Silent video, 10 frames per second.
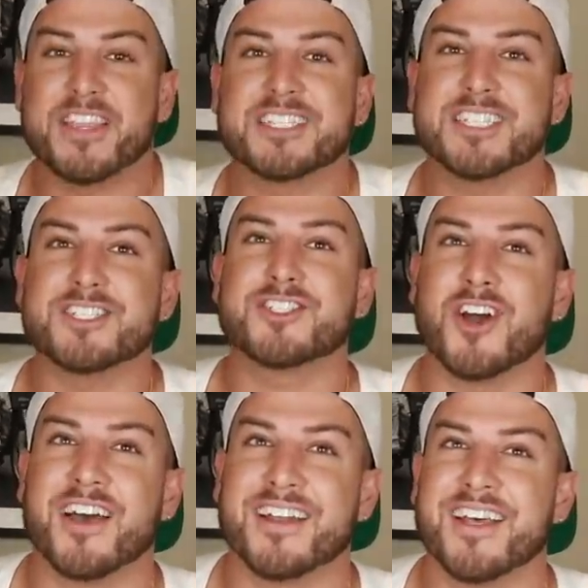this is
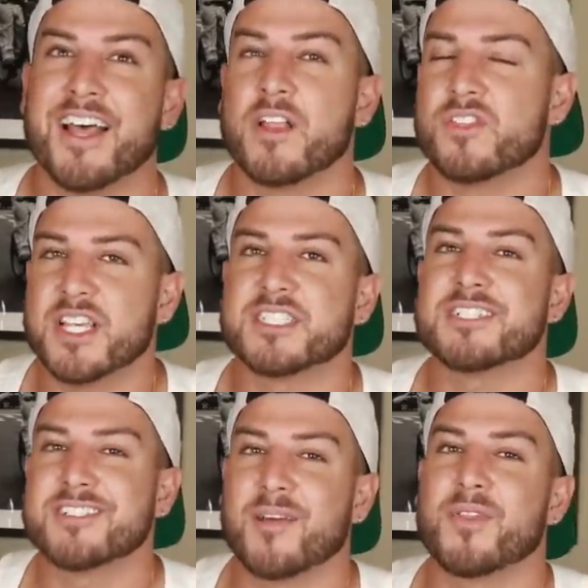good, this
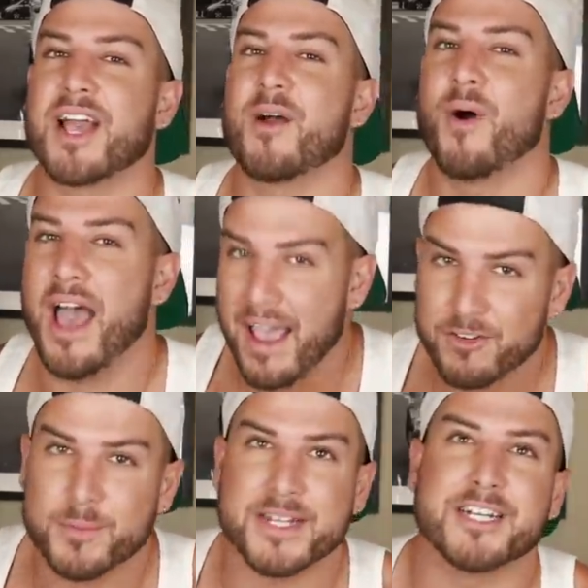is something I want
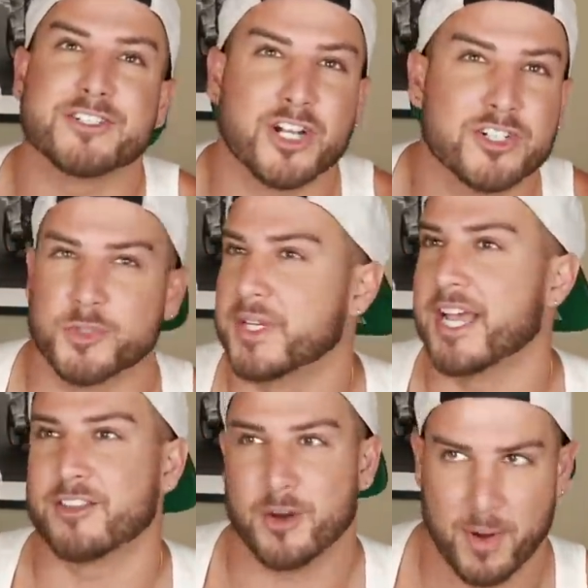everybody to start doing at their